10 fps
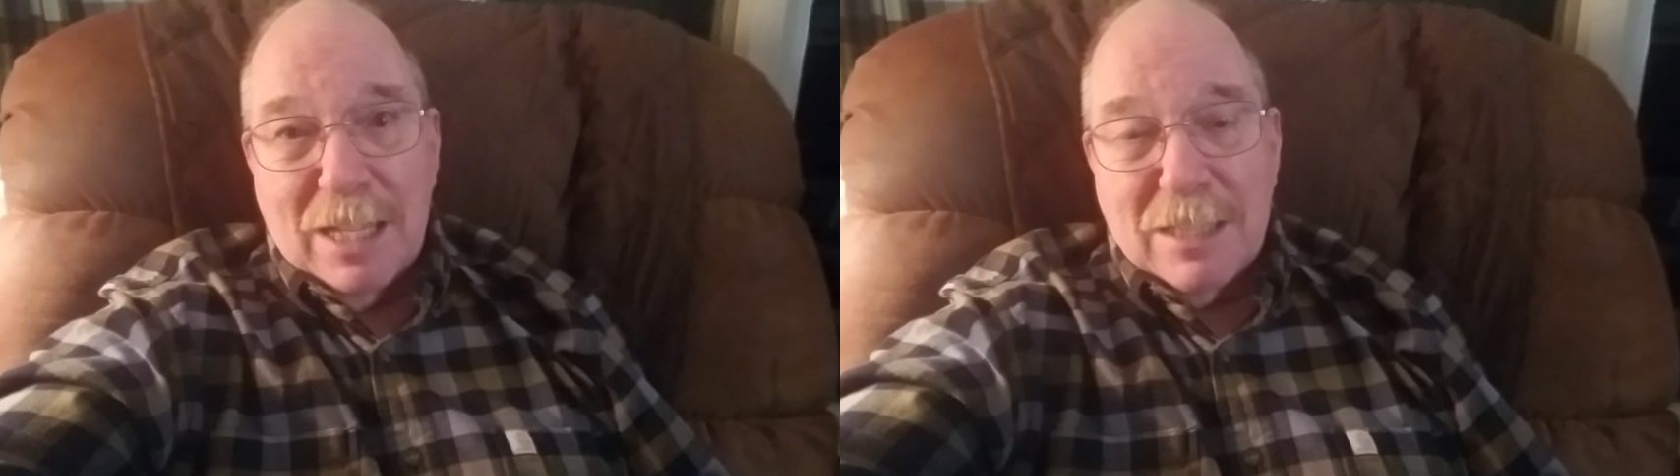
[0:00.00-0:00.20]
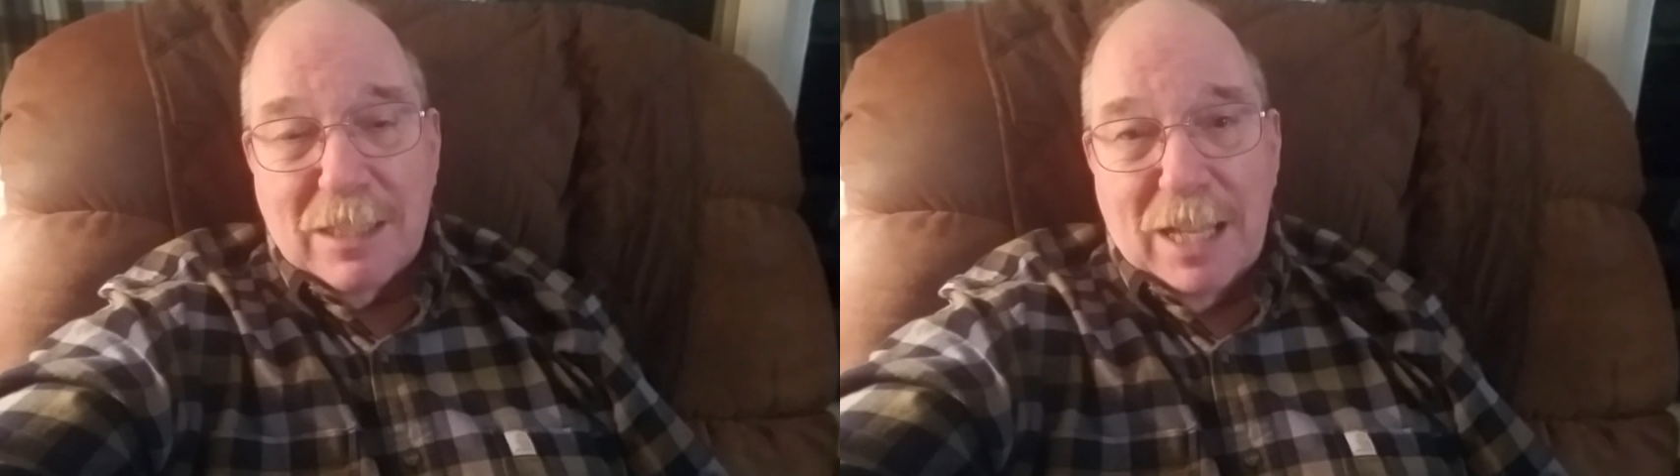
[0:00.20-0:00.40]

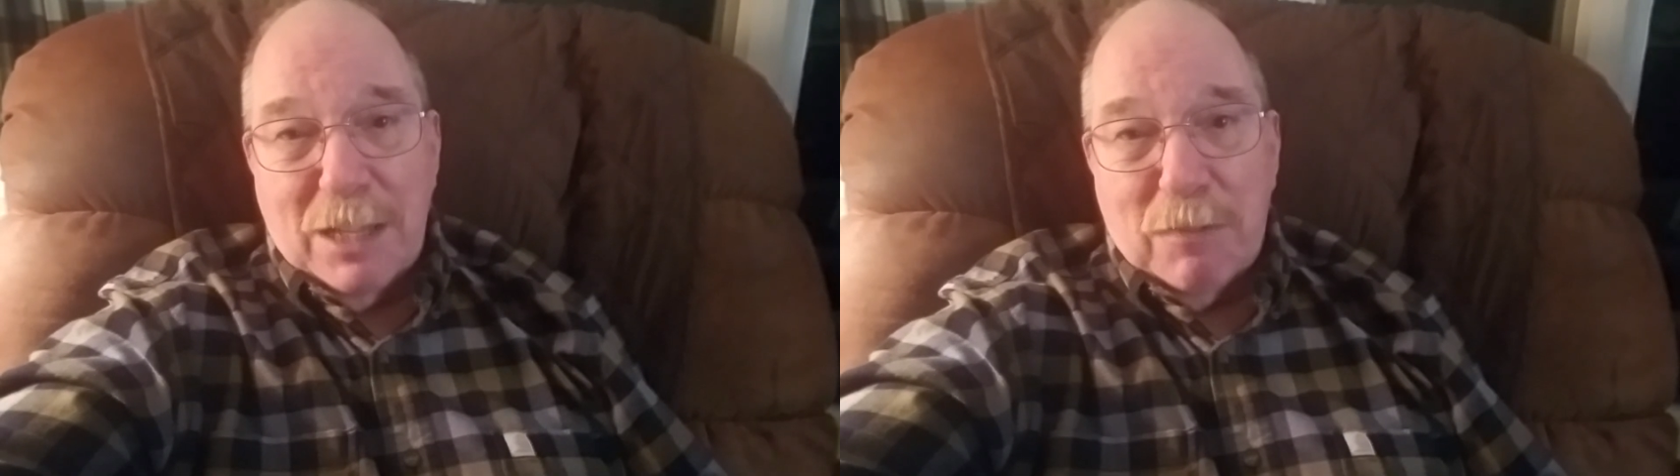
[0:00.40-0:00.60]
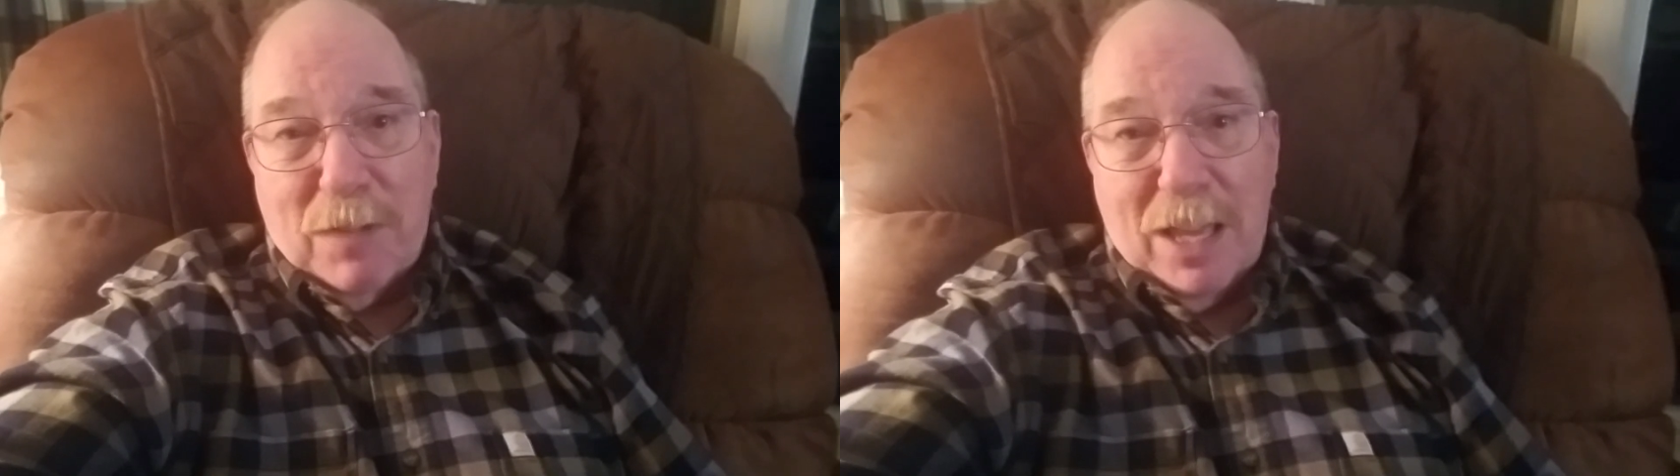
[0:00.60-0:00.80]
they still
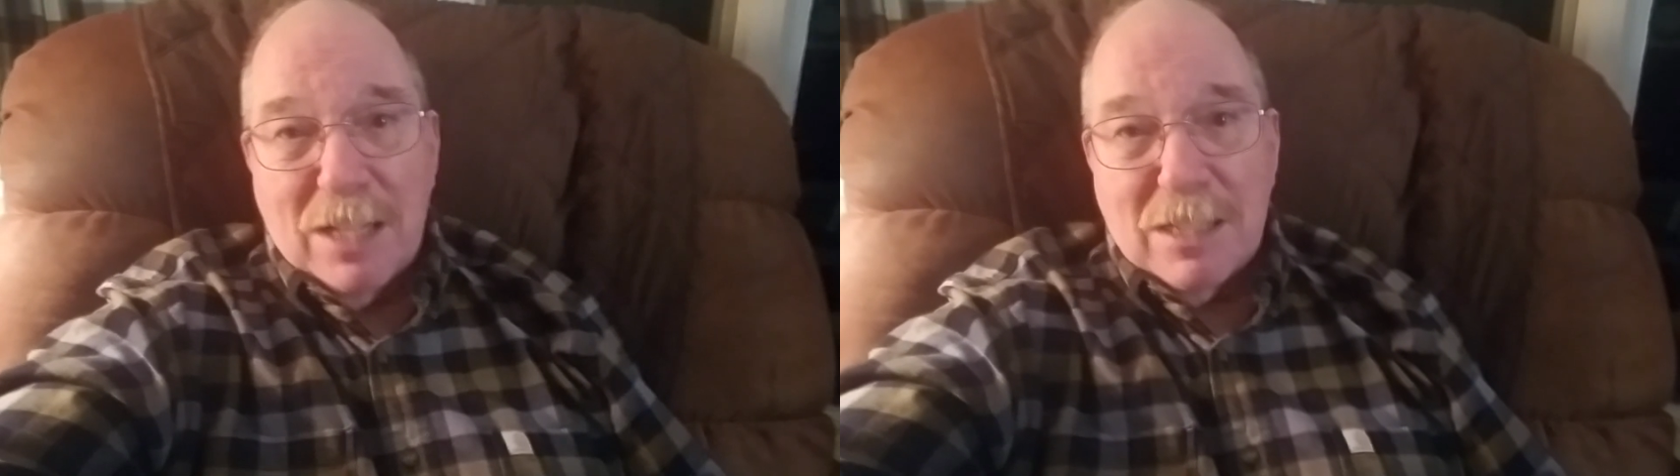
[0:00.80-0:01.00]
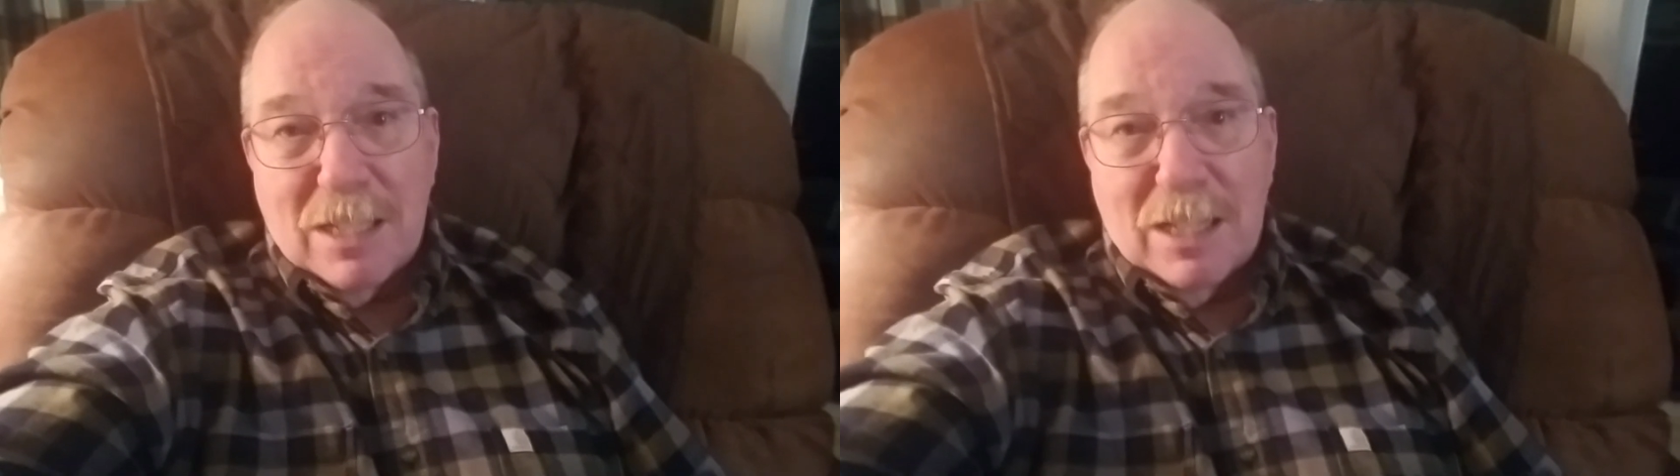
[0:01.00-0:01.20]
had the
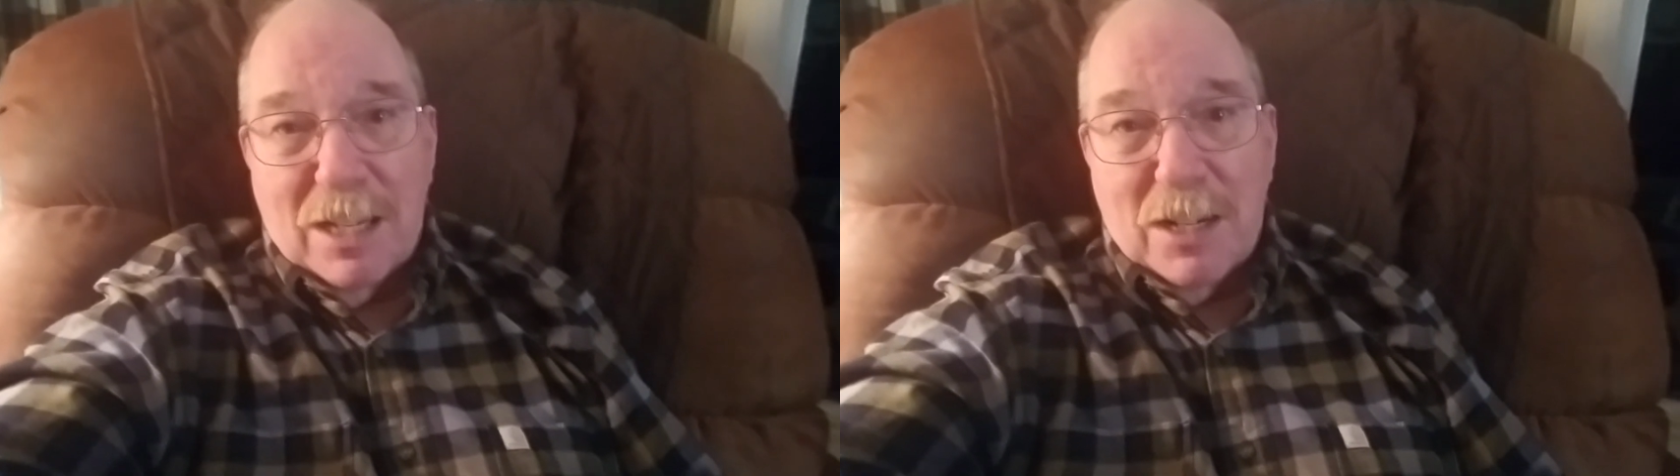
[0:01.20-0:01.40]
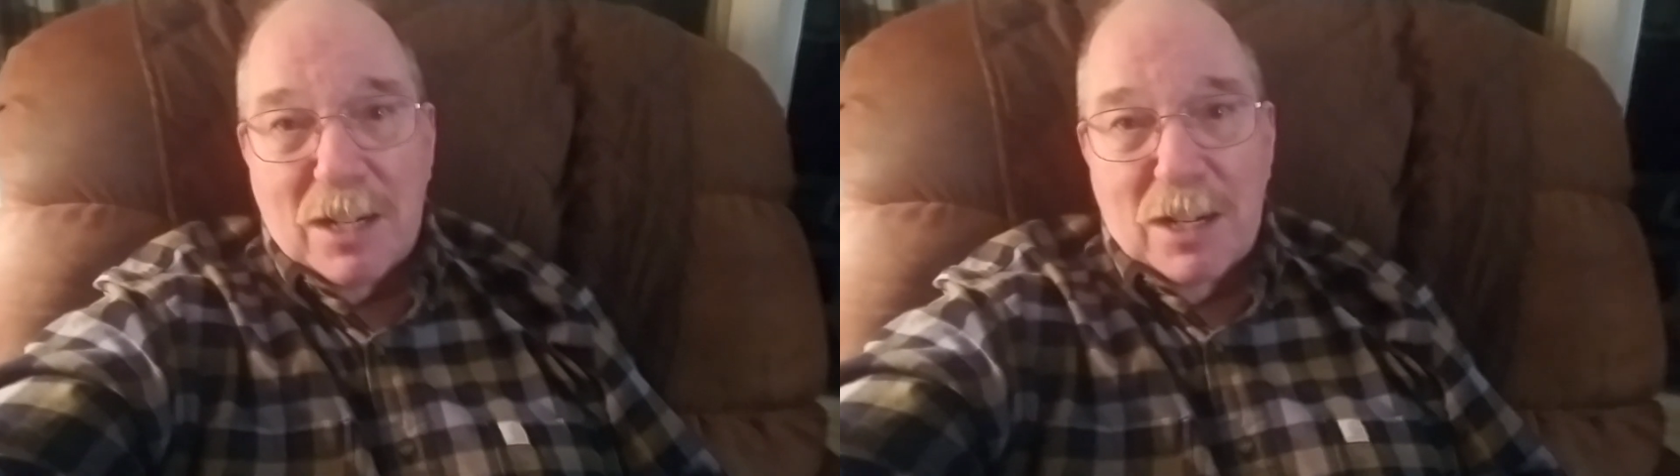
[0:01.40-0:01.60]
fans in
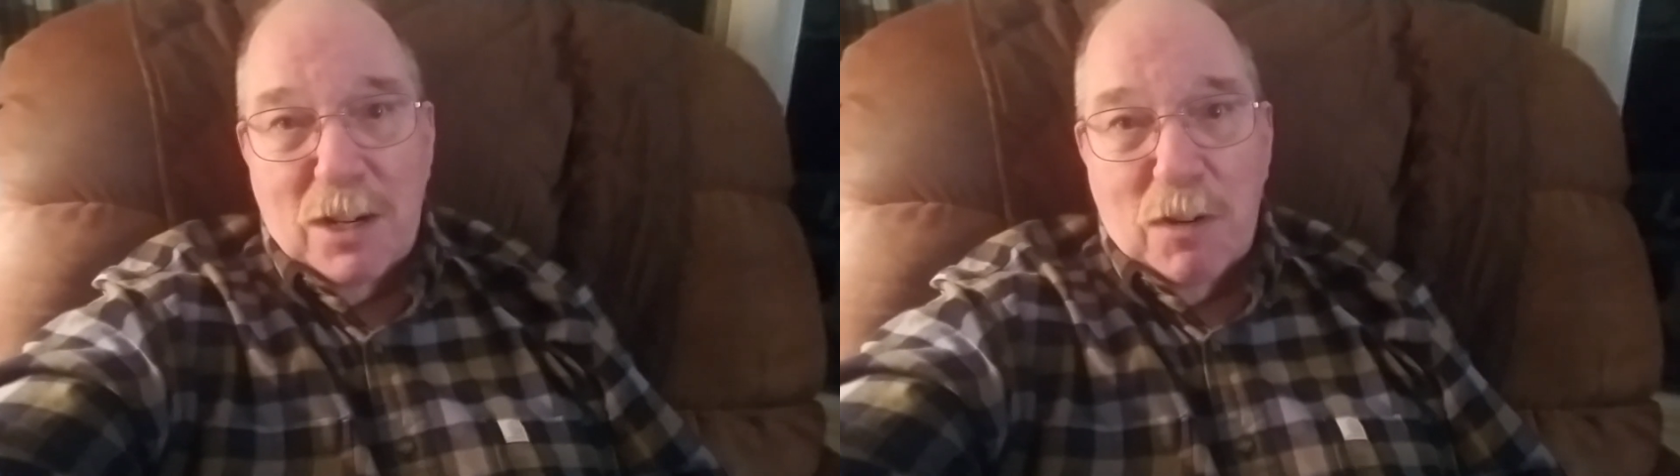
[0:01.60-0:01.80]
there